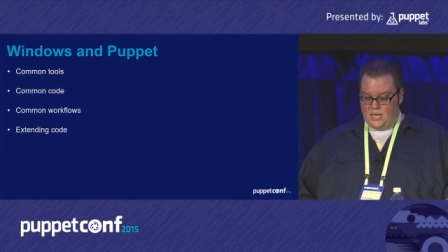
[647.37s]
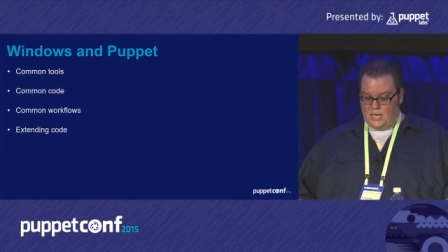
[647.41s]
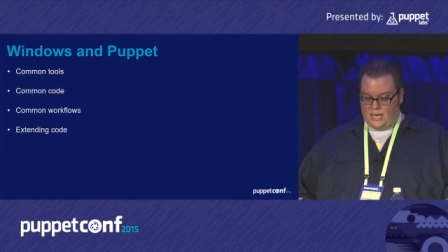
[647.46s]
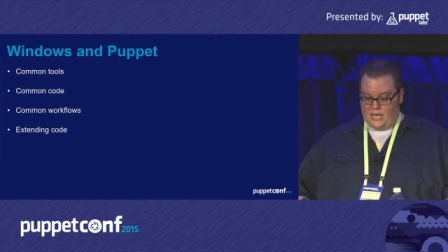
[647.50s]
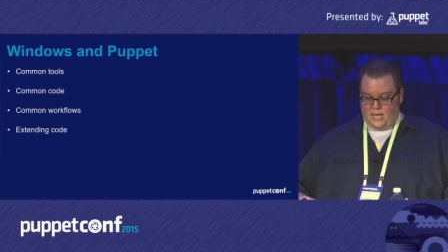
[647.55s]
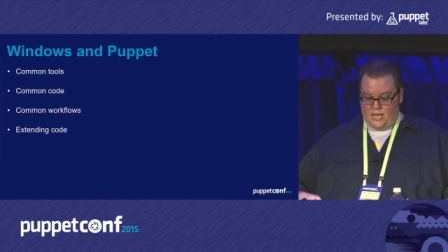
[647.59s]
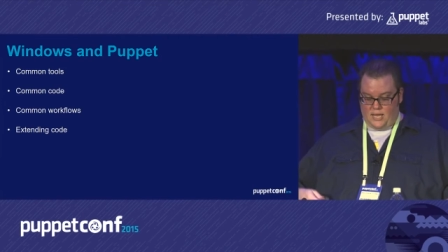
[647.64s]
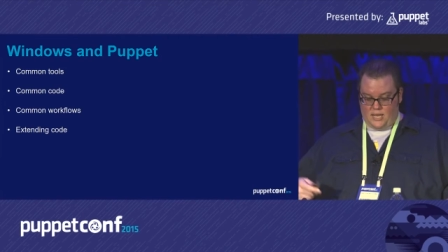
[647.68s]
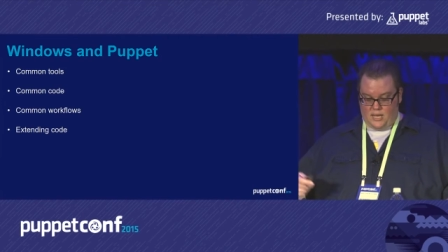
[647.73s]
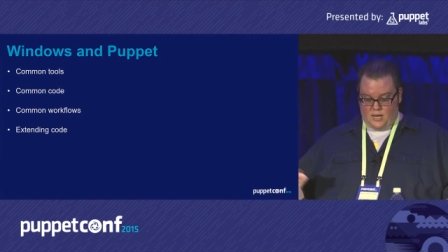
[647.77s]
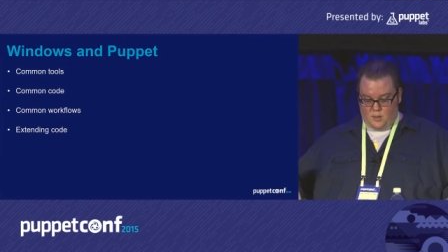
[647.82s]
Uh,
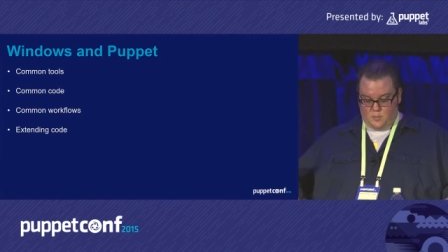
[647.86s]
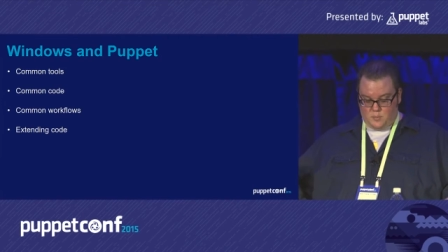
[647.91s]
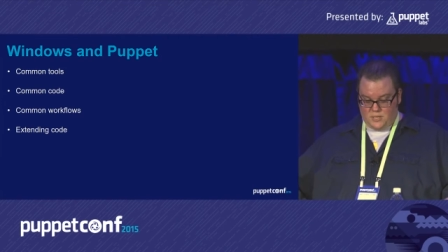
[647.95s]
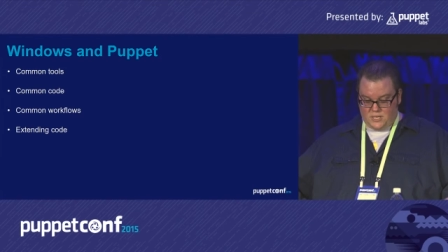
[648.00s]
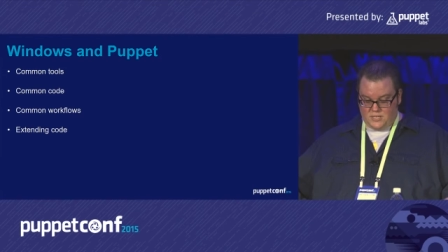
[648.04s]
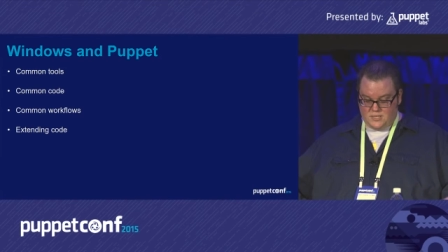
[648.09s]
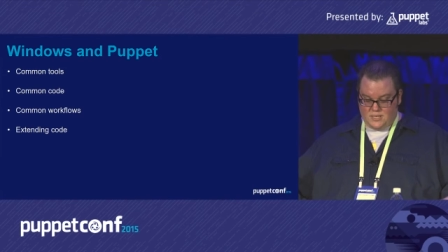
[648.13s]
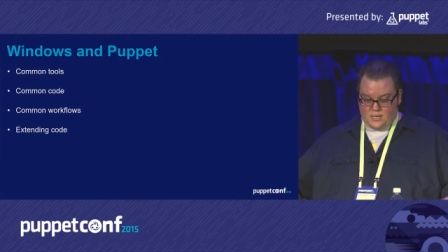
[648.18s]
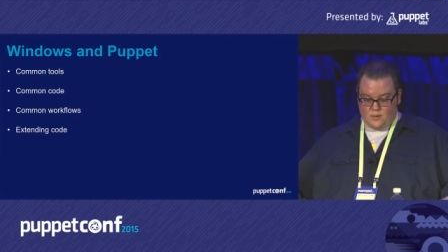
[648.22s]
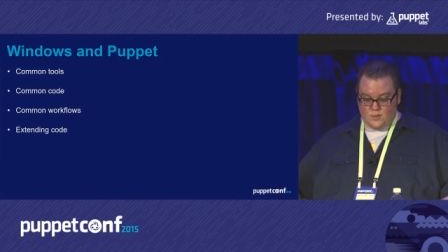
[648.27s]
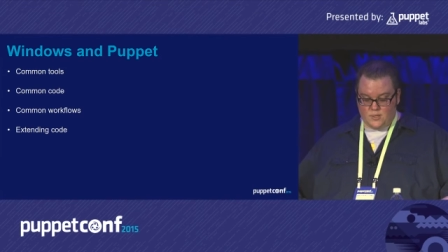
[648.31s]
and a
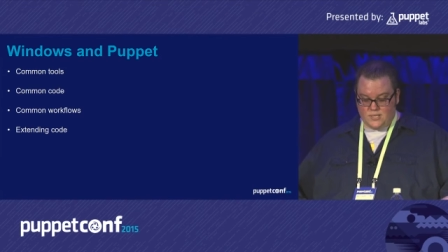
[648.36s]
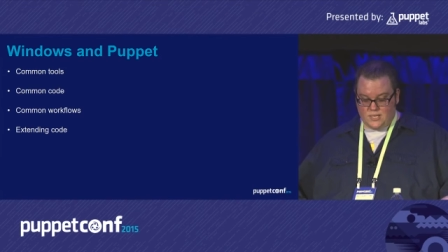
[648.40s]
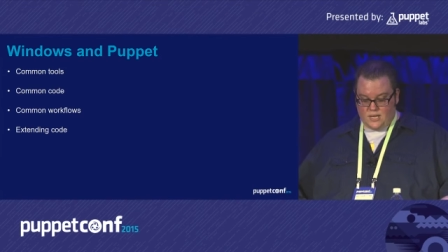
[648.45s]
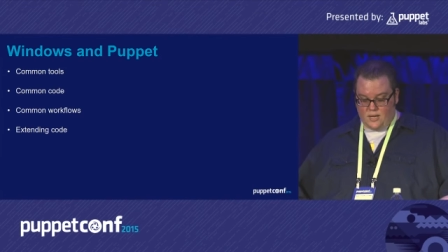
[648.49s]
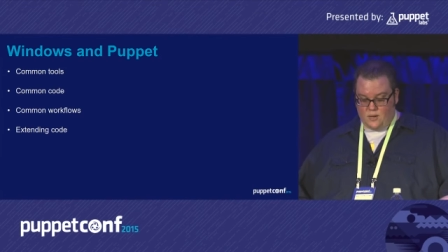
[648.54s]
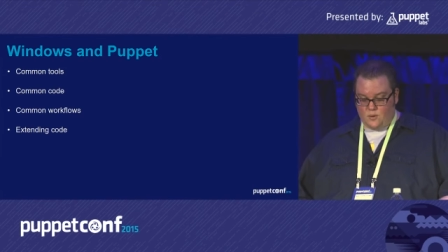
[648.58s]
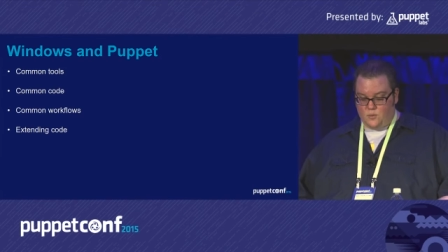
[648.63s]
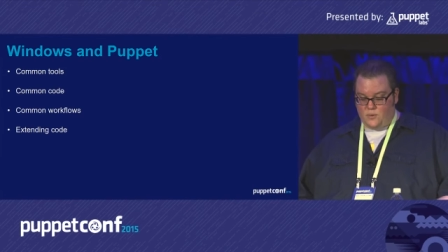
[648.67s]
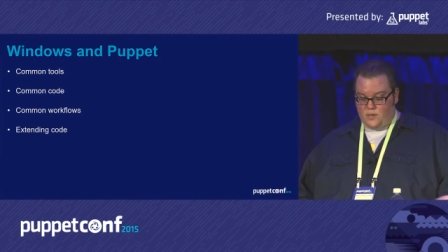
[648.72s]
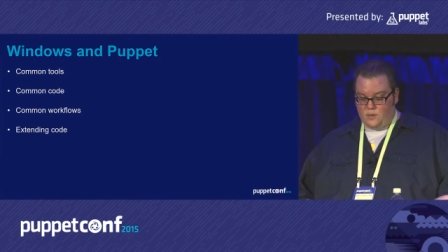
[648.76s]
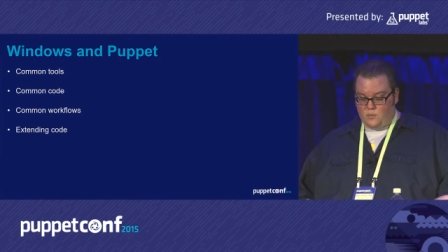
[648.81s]
place I was
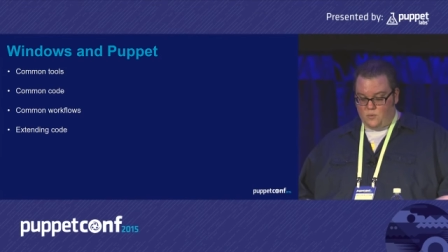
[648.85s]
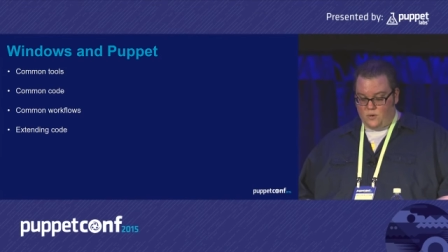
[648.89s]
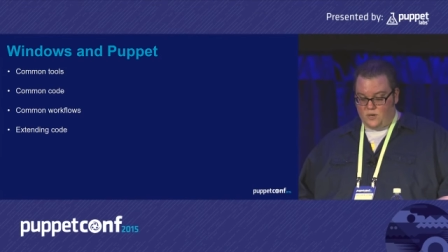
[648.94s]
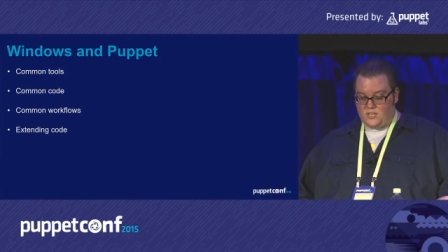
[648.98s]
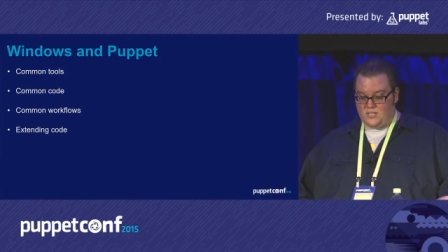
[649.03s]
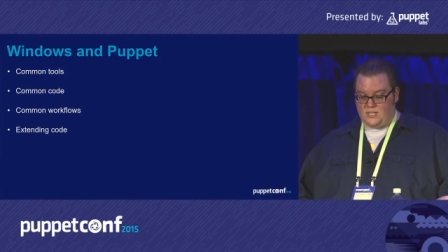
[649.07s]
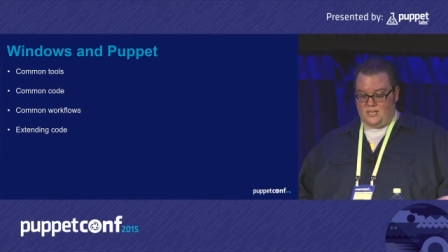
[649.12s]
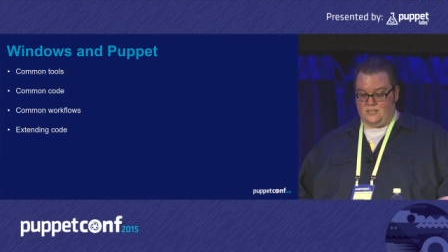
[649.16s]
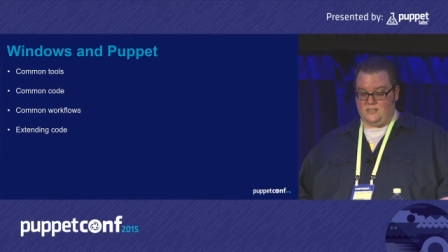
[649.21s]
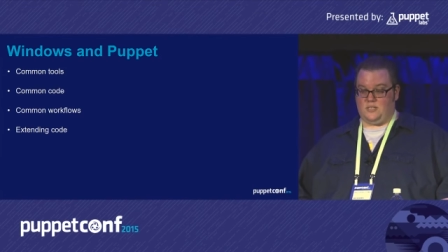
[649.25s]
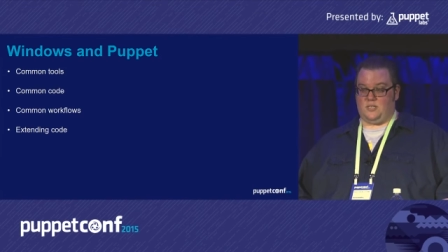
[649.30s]
at, we
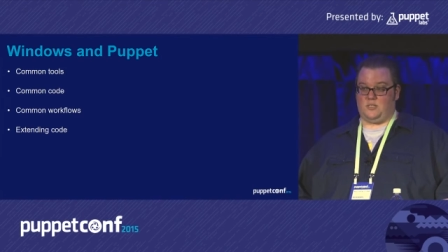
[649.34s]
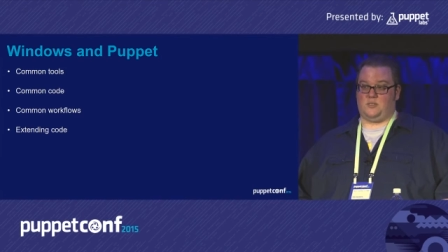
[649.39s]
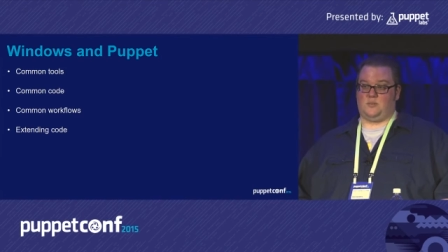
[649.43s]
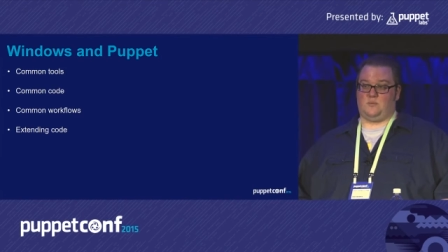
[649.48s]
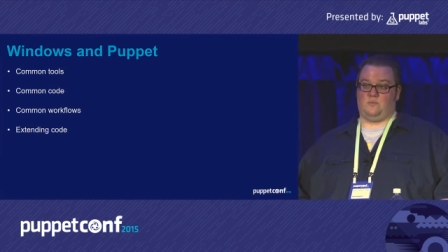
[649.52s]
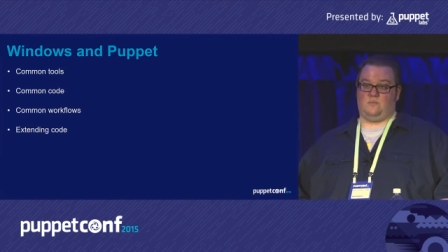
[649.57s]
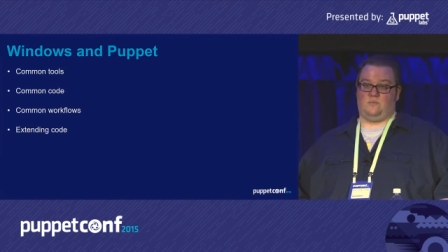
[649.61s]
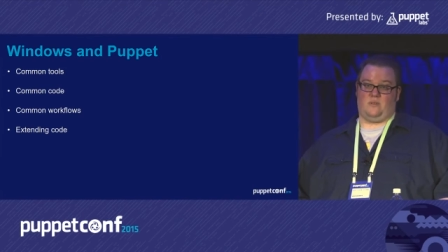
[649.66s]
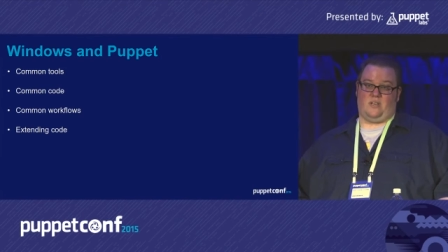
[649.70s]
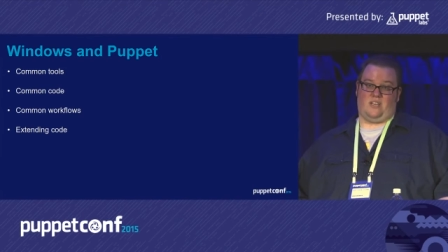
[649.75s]
worked on this,